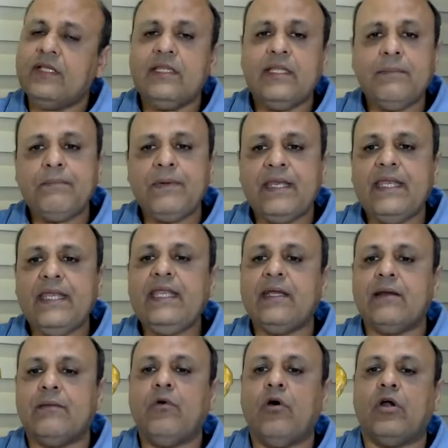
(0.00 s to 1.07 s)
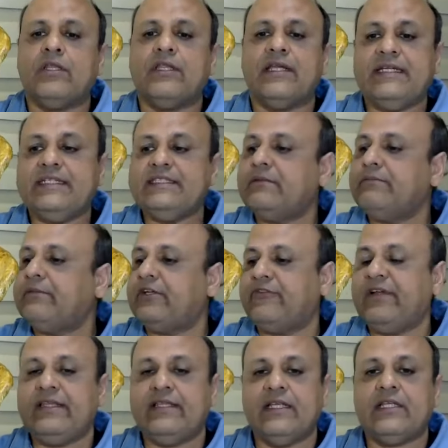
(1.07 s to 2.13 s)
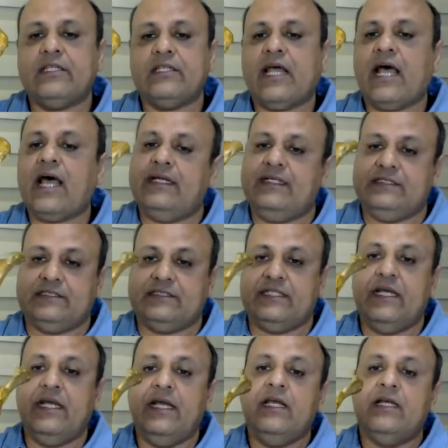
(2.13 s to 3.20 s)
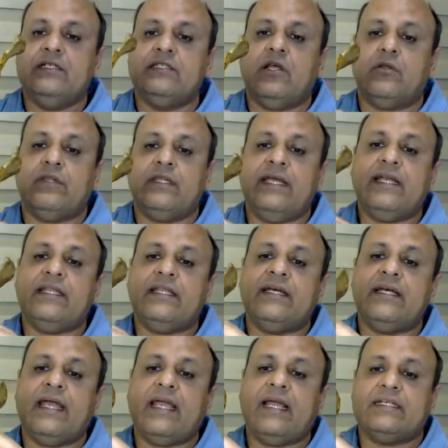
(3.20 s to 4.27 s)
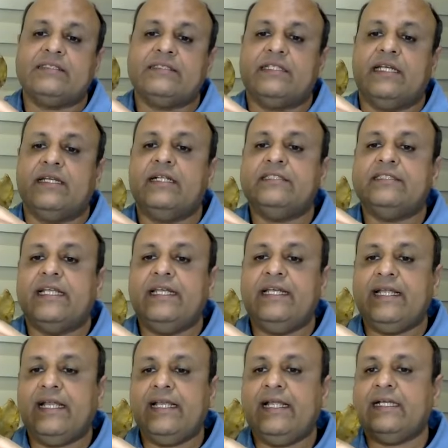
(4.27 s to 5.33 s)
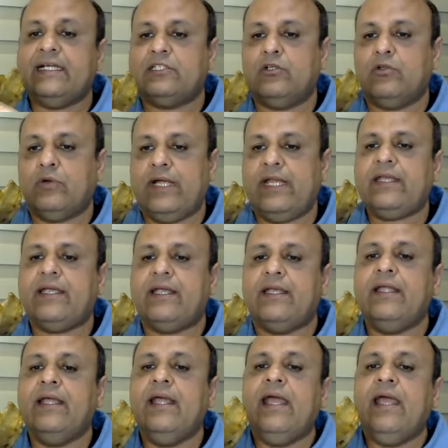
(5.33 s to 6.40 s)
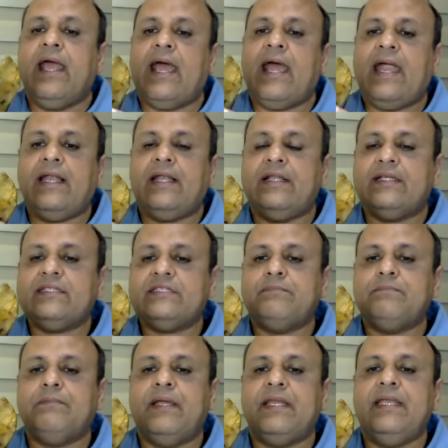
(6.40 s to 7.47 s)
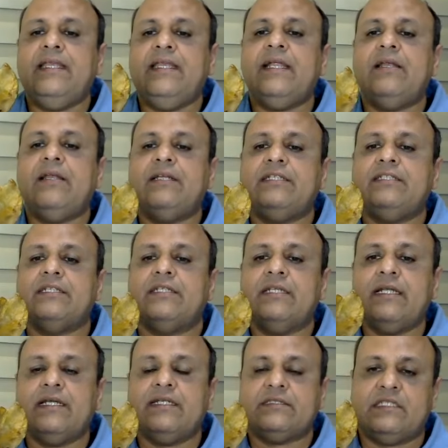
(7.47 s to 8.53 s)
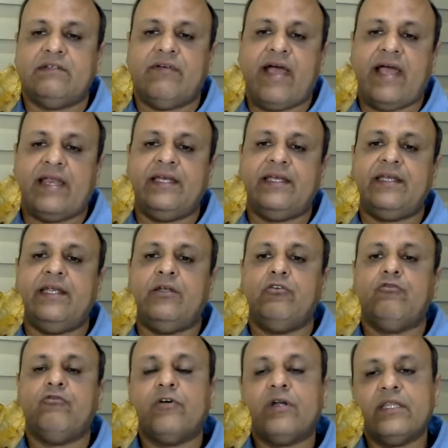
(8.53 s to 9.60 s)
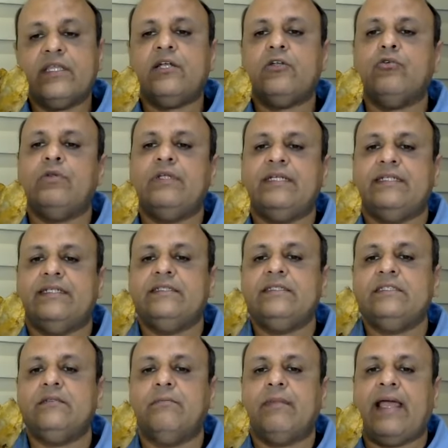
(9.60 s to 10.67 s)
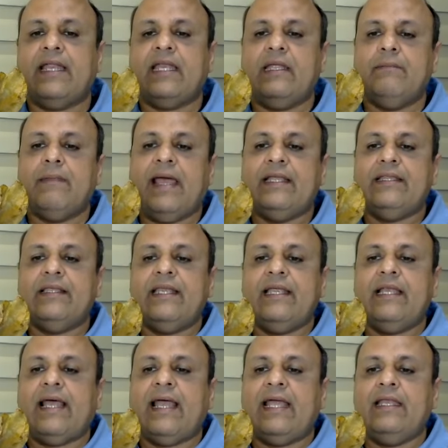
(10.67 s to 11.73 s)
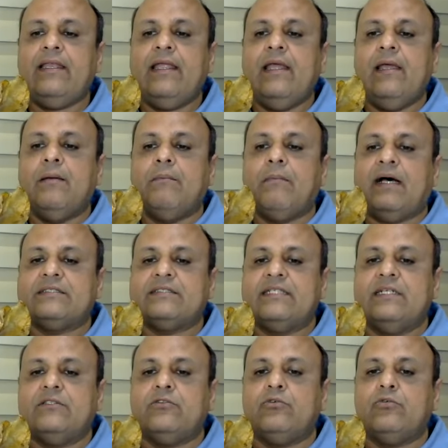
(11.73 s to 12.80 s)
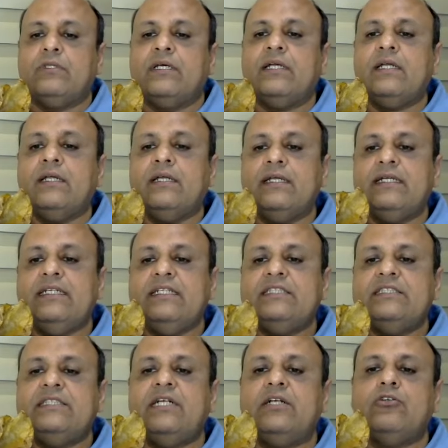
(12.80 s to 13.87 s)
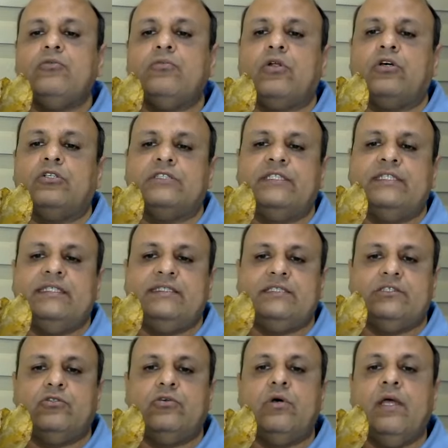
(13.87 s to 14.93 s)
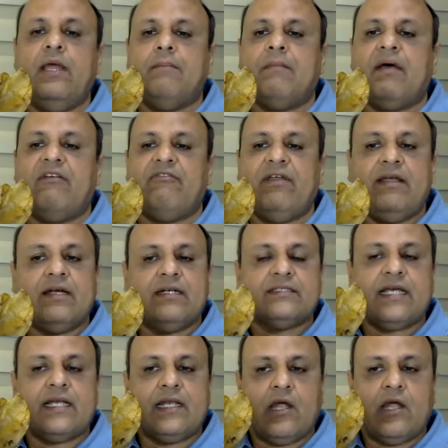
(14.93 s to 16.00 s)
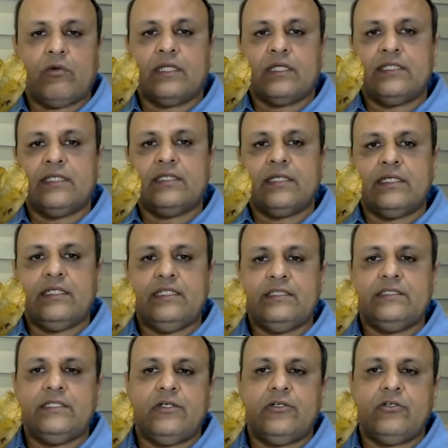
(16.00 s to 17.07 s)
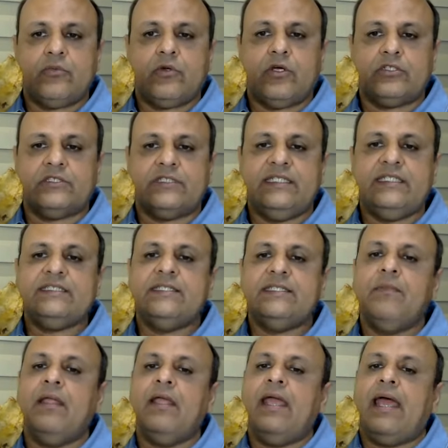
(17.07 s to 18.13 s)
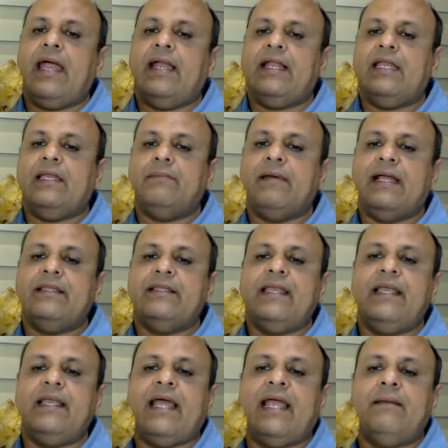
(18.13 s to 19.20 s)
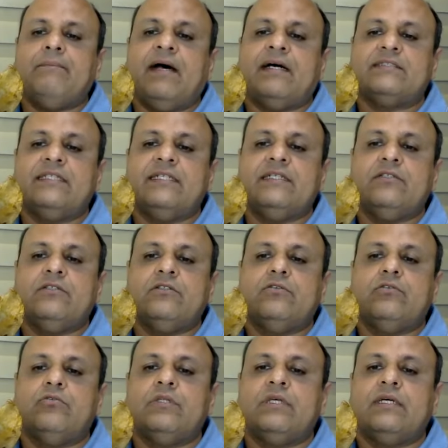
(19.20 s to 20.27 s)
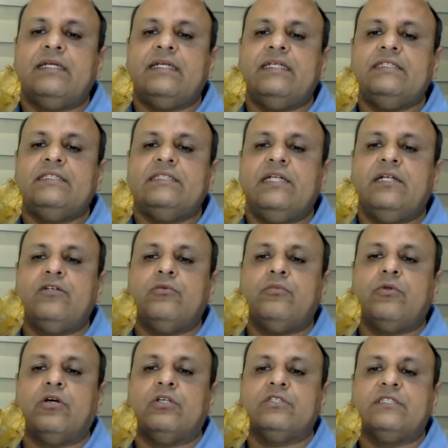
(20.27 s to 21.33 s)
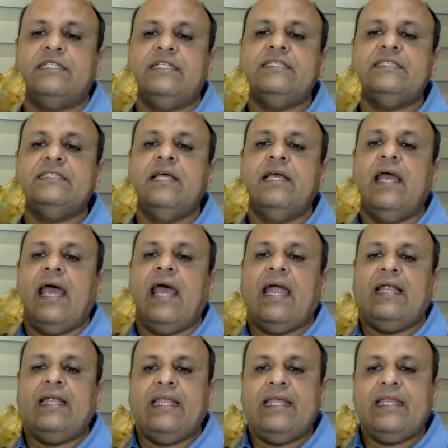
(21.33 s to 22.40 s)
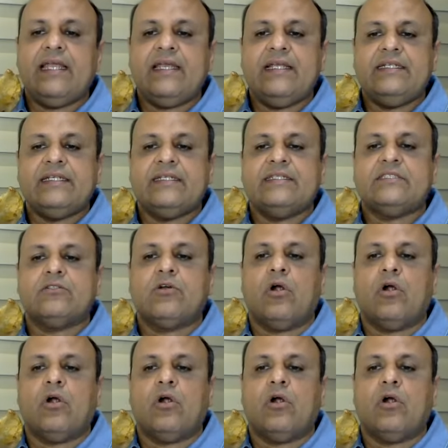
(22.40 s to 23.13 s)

the perineum, or the region between the thighs. Now there the external genitalia is located, and this perineal region is divided into further two regions by an imaginary line passing through the ischial tuberosities. So my fingers are now touching the ischial tuberosities, and an imaginary line passing through the ischial tuberosities. Anterior region is